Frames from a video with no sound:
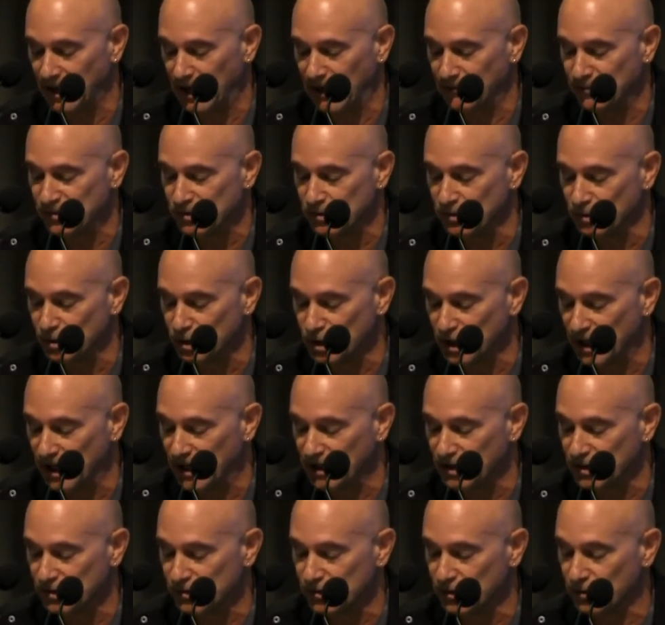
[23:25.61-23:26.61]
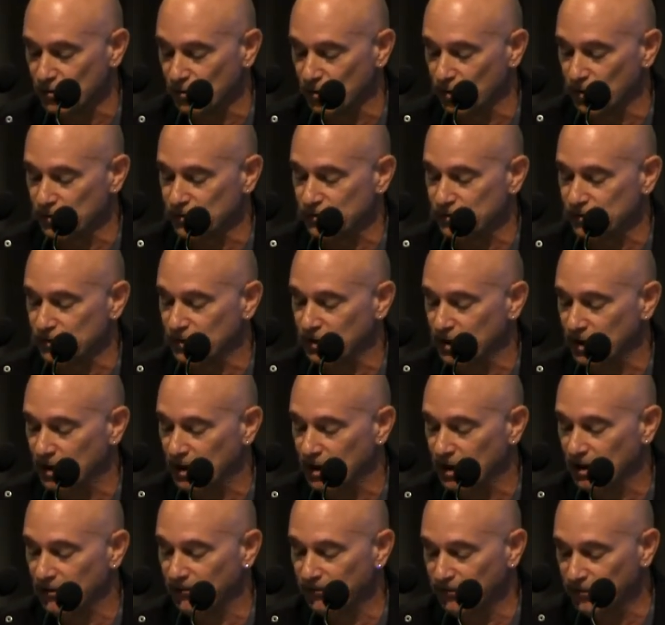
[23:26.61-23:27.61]
absolute changes across
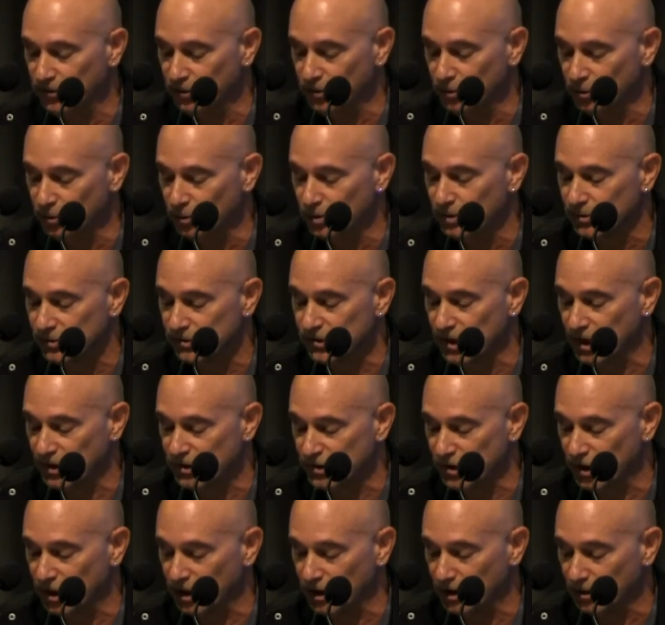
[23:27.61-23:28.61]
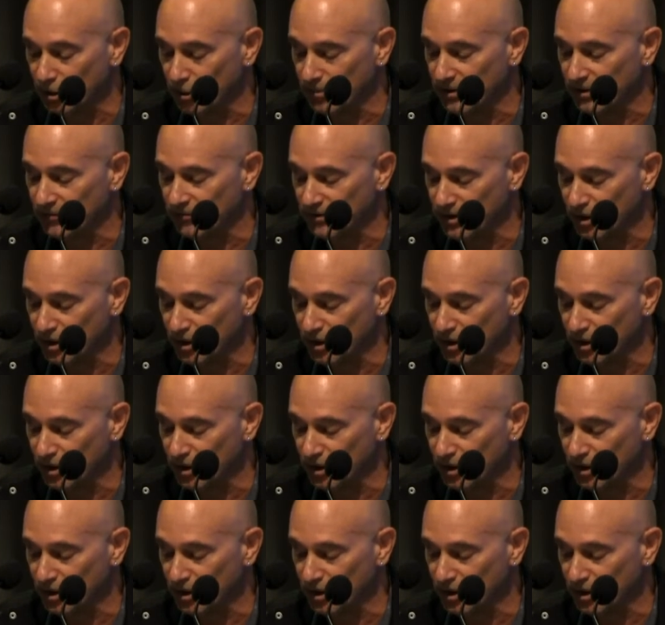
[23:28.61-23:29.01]
a few socioeconomic